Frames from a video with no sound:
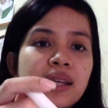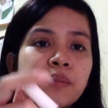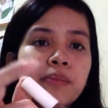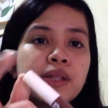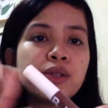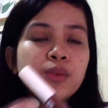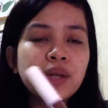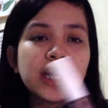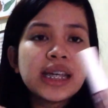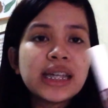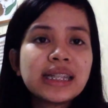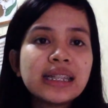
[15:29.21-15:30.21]
In
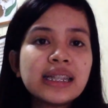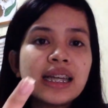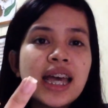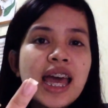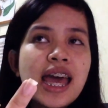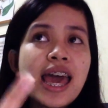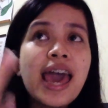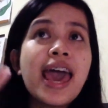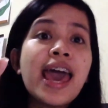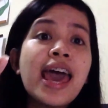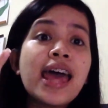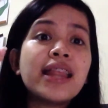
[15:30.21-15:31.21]
Between,
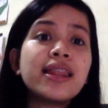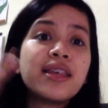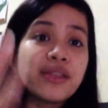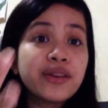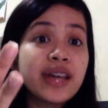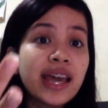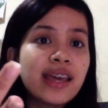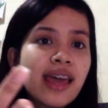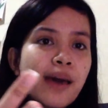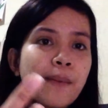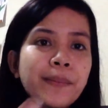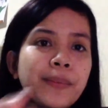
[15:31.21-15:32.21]
and the
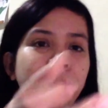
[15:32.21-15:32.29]
3 AM.